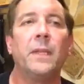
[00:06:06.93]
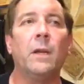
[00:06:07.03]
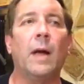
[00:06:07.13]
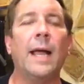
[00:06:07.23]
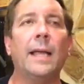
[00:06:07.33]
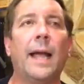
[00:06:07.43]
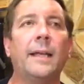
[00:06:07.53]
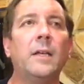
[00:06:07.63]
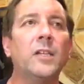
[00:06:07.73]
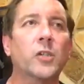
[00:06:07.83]
You know, I,
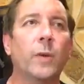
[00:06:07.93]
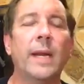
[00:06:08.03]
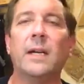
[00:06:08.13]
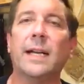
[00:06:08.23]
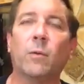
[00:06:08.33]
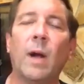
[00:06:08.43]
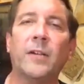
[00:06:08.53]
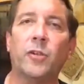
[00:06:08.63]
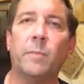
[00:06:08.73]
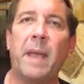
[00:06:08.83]
I illustrate it like
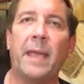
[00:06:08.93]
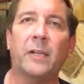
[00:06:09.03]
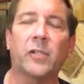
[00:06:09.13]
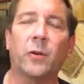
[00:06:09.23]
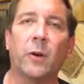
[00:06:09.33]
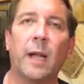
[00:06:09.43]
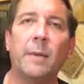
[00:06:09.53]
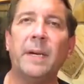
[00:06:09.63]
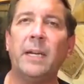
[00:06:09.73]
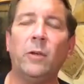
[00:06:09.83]
Roger Bannister.
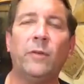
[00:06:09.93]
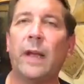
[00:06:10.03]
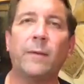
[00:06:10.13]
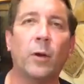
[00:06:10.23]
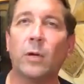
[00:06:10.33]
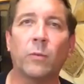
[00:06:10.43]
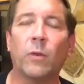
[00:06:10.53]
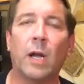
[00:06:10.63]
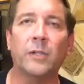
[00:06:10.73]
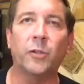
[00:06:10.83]
How many of you have ever heard of
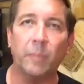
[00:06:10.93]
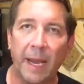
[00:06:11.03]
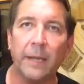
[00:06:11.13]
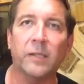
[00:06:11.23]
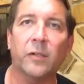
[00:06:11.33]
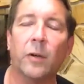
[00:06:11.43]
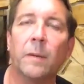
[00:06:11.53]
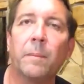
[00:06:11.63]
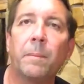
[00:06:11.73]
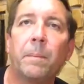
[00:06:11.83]
Roger Bannister?
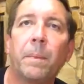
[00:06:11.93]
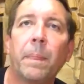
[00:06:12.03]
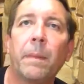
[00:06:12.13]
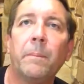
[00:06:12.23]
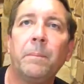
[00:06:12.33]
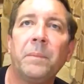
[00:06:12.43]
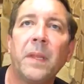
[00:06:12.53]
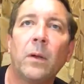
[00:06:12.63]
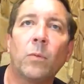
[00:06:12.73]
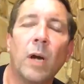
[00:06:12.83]

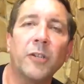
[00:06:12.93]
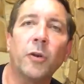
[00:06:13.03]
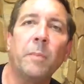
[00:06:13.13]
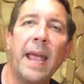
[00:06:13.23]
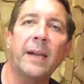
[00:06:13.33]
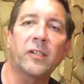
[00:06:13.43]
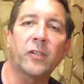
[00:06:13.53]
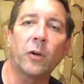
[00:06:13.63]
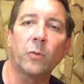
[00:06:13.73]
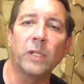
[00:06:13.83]
Roger
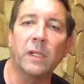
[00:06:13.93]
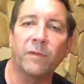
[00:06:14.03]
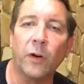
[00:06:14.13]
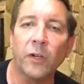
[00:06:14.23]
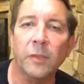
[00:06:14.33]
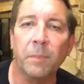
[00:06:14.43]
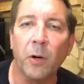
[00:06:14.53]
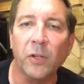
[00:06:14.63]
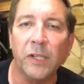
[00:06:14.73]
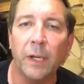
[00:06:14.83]
Bannister was the first
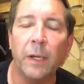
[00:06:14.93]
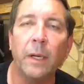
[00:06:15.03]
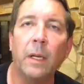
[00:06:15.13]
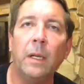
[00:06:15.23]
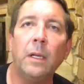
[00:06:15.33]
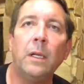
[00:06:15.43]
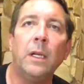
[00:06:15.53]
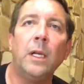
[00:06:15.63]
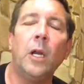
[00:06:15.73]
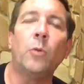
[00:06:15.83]
person
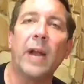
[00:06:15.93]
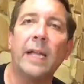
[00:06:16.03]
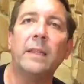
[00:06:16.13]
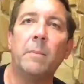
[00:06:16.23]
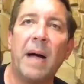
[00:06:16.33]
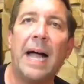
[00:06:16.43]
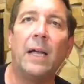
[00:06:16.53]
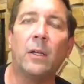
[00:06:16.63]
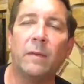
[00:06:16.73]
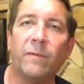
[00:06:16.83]
who ran the
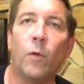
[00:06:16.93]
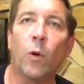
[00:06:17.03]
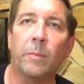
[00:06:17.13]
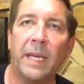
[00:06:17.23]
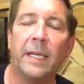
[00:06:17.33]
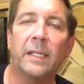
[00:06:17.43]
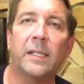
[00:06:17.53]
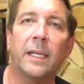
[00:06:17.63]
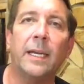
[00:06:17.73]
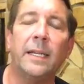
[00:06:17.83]
mile in four
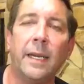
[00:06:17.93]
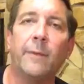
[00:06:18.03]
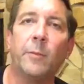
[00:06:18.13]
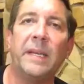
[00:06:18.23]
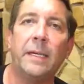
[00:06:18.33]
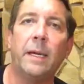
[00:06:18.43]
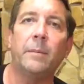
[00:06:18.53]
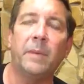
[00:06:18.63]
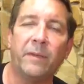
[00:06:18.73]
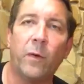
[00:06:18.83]
minutes. It had never been
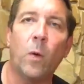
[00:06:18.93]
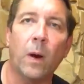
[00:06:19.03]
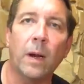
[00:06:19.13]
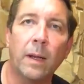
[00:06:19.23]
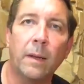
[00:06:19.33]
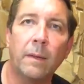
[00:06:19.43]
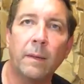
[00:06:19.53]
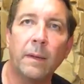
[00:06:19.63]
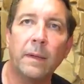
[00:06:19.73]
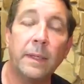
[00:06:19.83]
done before.
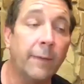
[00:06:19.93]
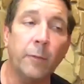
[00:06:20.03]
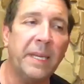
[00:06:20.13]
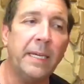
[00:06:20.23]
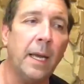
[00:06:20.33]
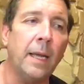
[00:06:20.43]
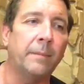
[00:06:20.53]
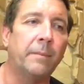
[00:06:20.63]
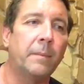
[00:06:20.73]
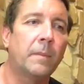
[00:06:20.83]
Never been done.